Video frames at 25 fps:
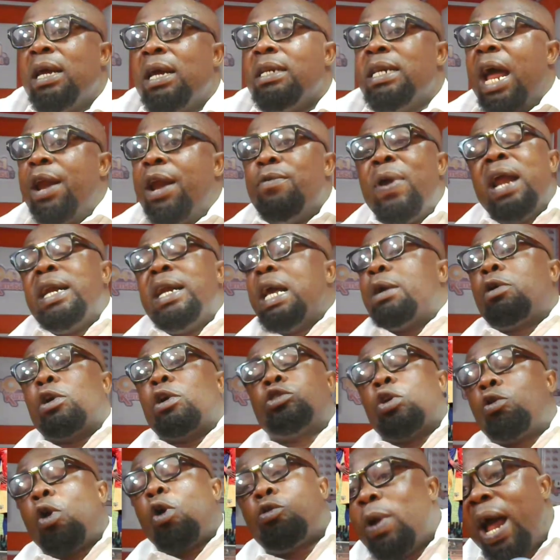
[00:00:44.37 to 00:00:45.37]
No, no, they got
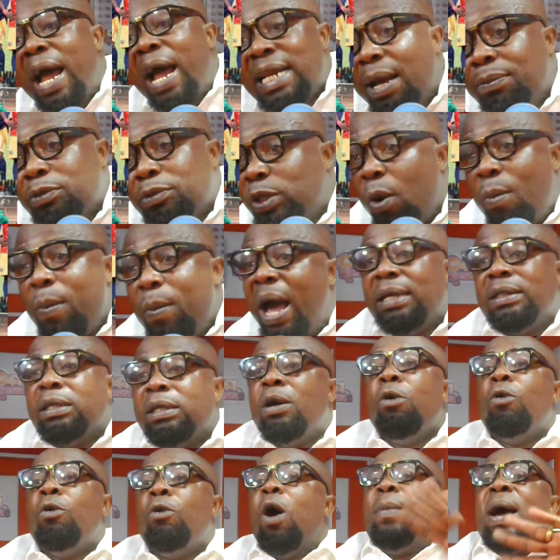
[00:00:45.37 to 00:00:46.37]
to go cry them so much.
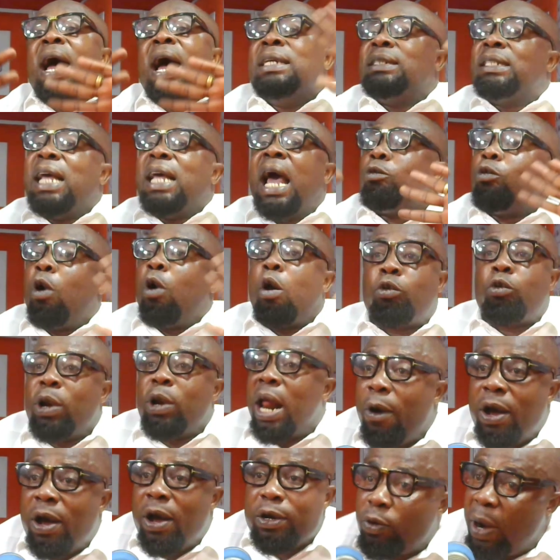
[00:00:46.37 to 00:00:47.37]
One man's uncle could
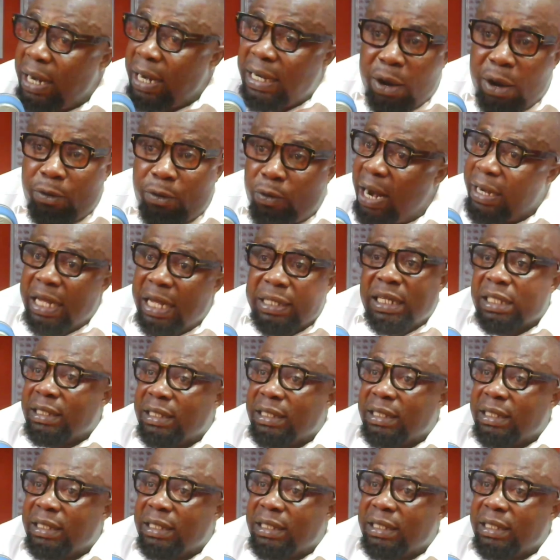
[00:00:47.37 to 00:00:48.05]
have what you are crying.